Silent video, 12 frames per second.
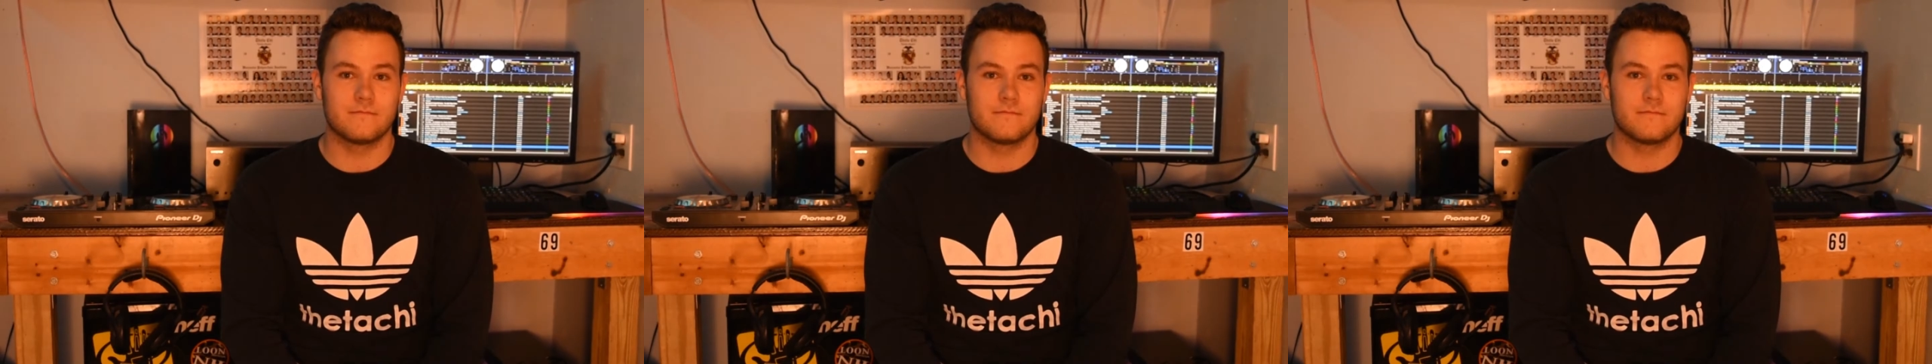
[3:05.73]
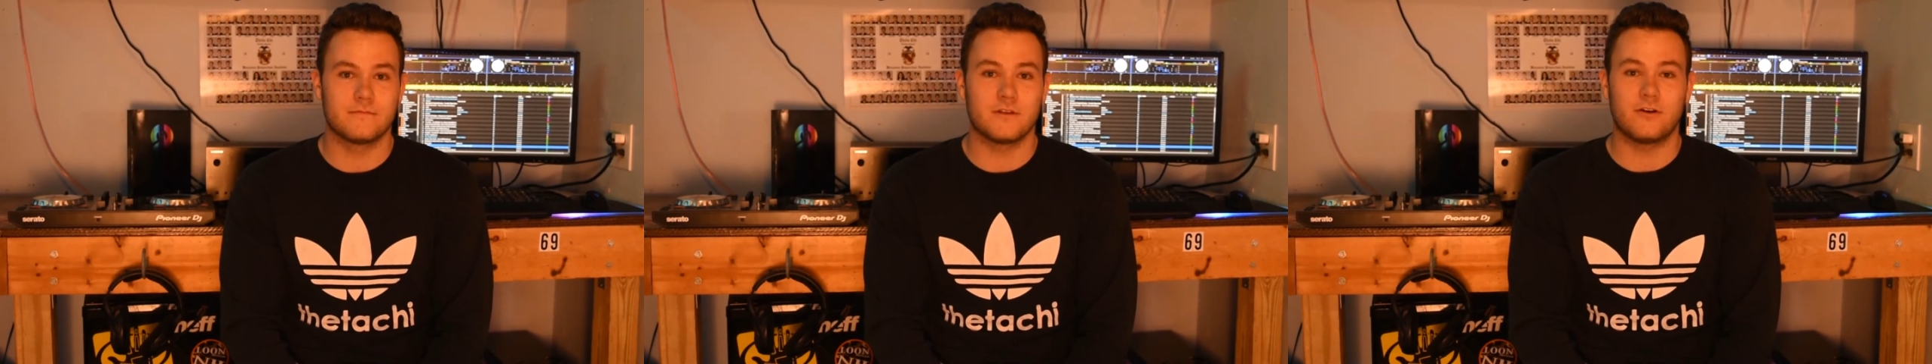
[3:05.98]

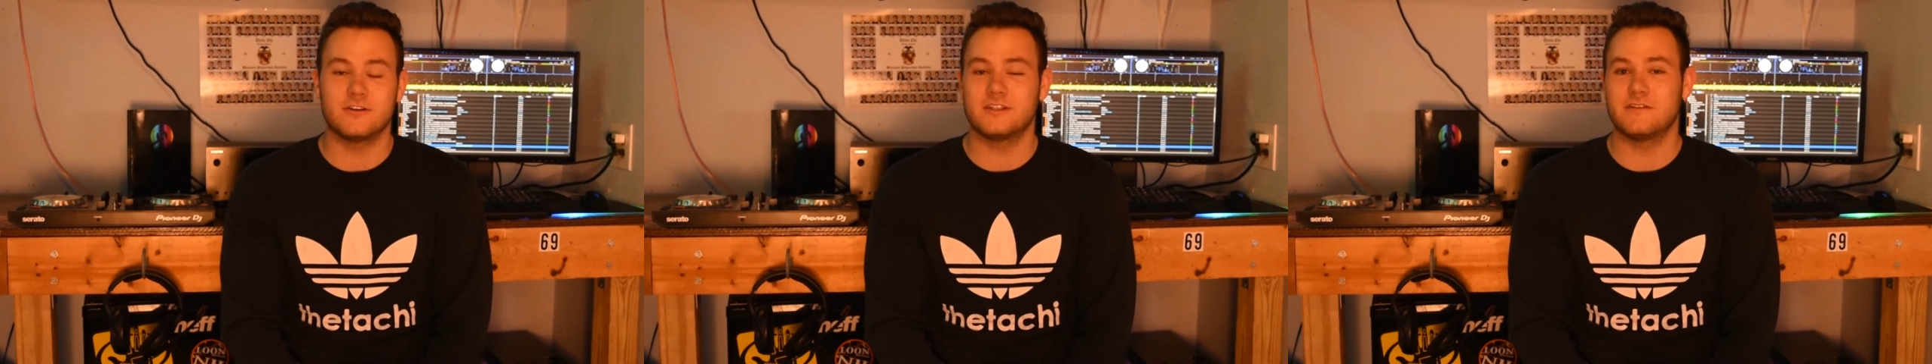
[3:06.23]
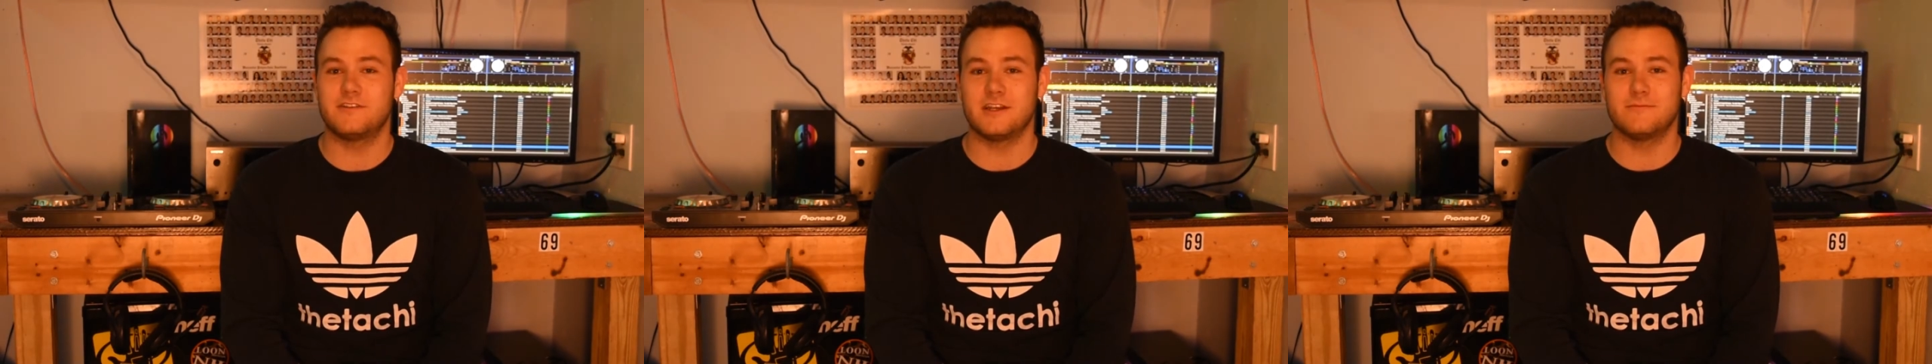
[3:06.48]
The artist that I've
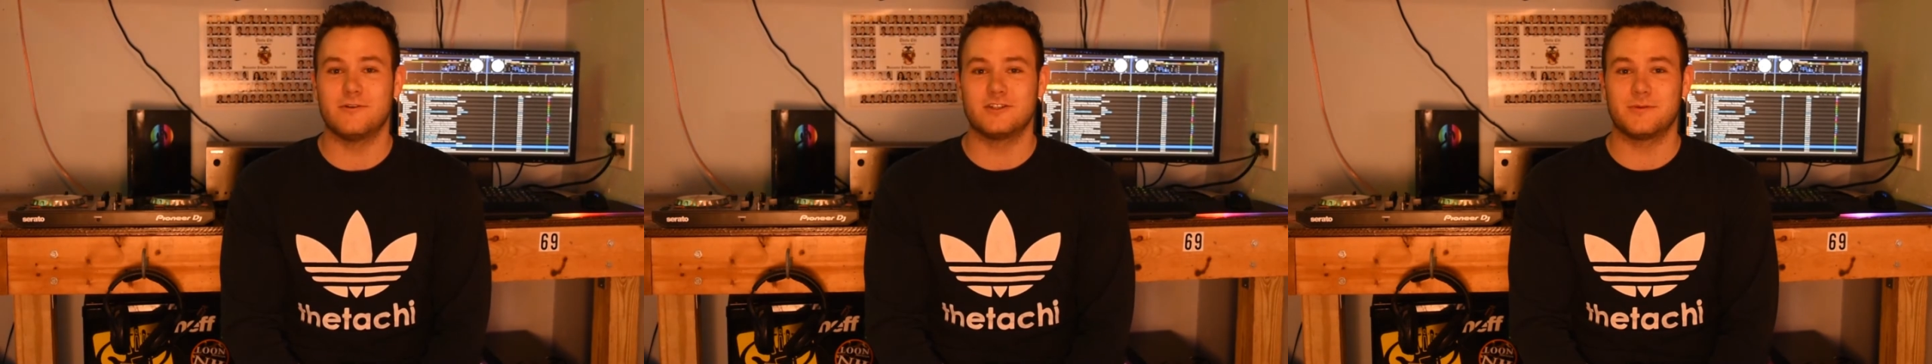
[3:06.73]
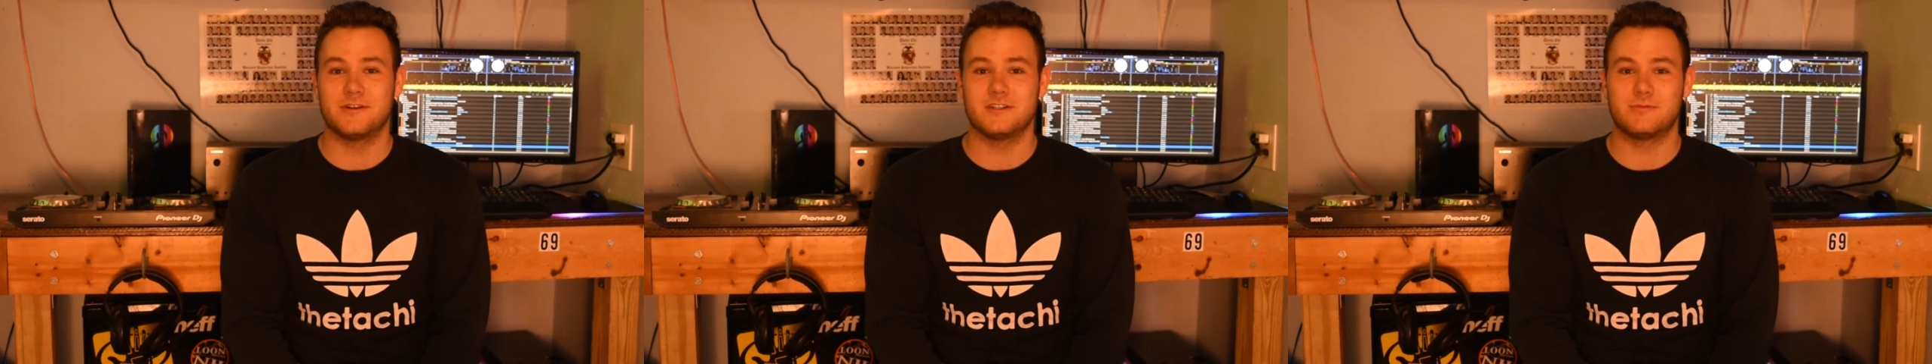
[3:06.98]
taken most of
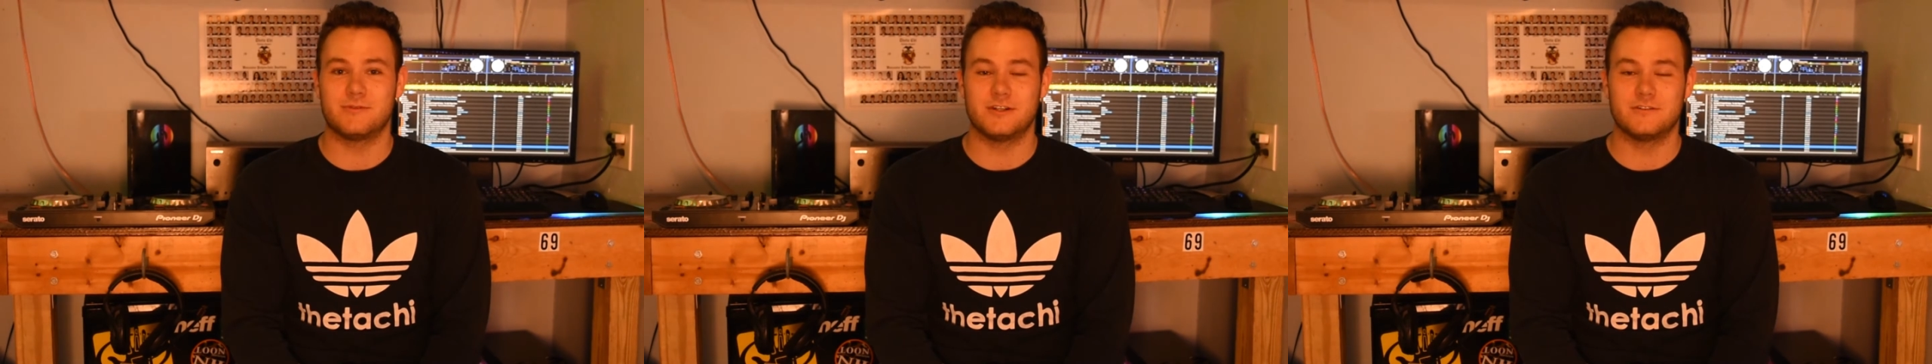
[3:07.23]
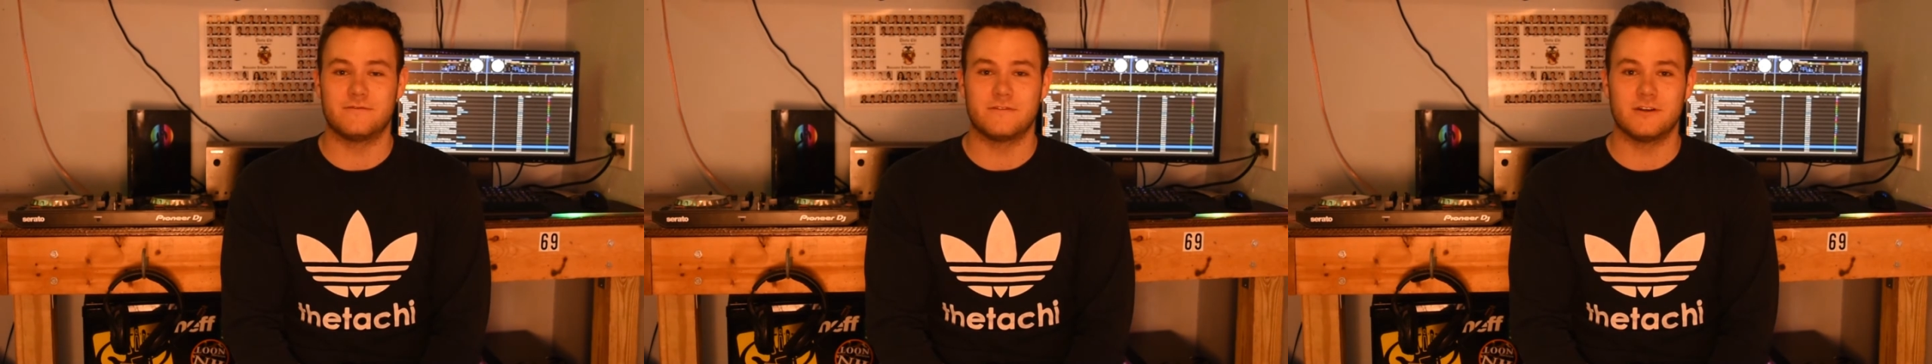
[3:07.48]
my inspiration
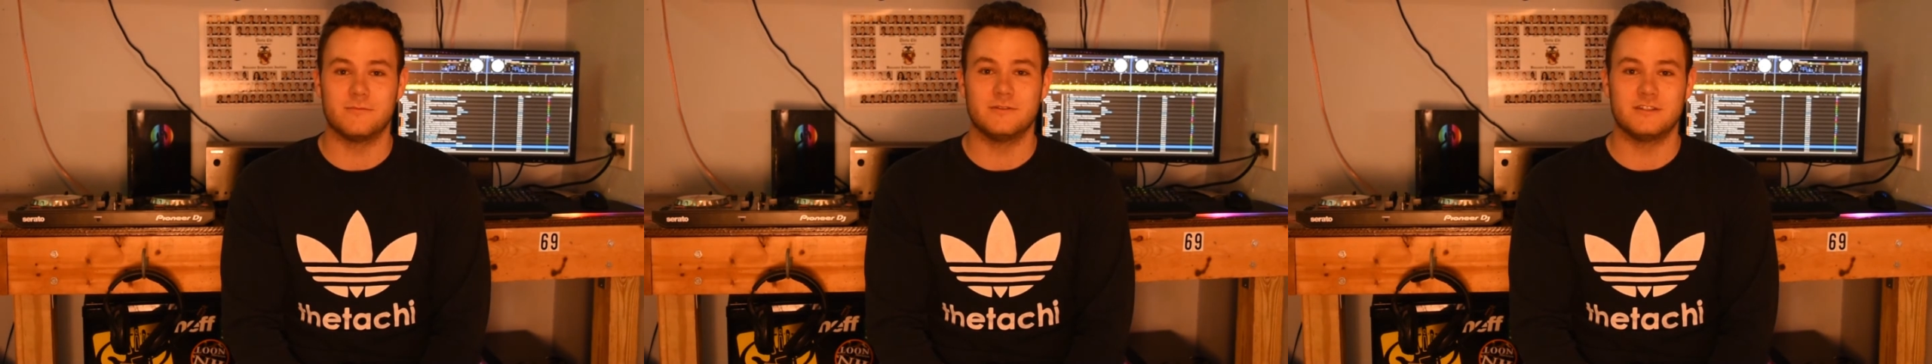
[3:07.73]
from is